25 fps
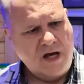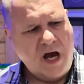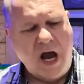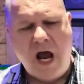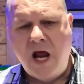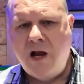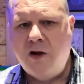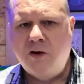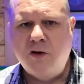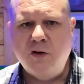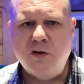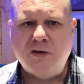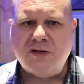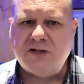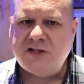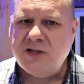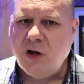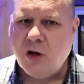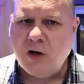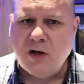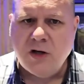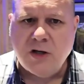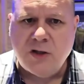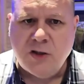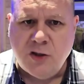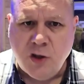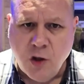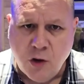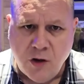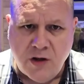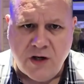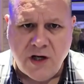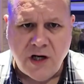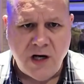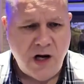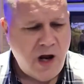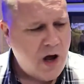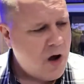It looks like a good
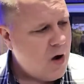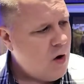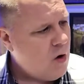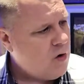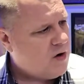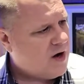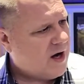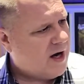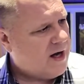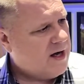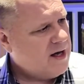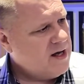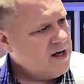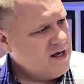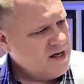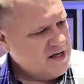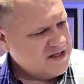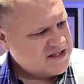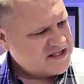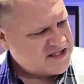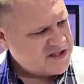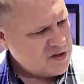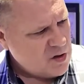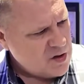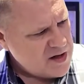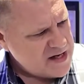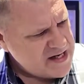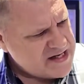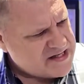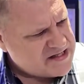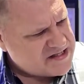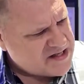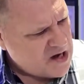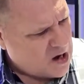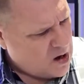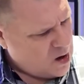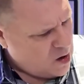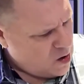lager. Slightly
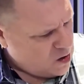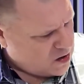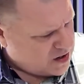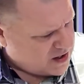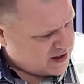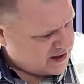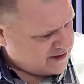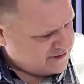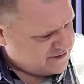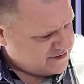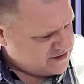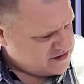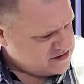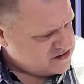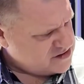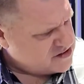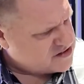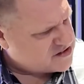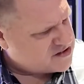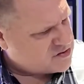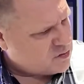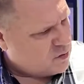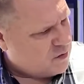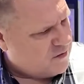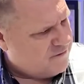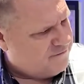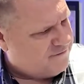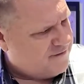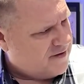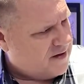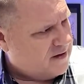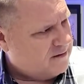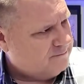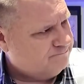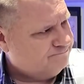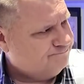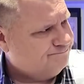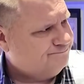darker than your sort
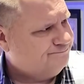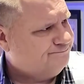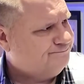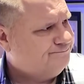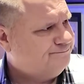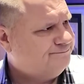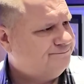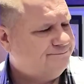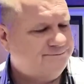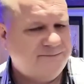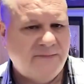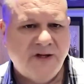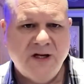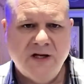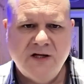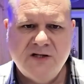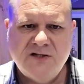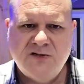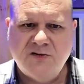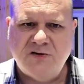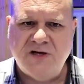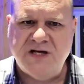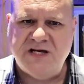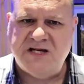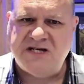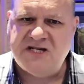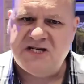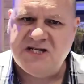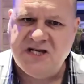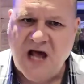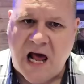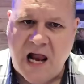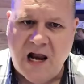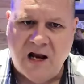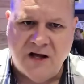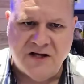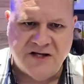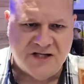of your
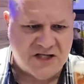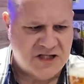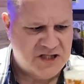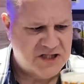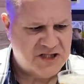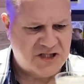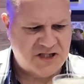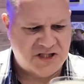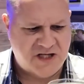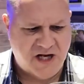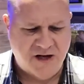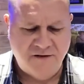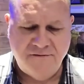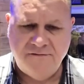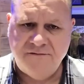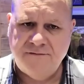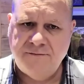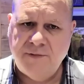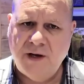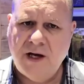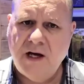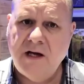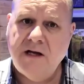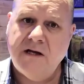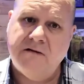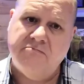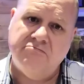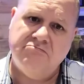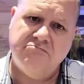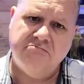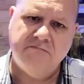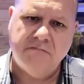Stellas and stuff, but hey.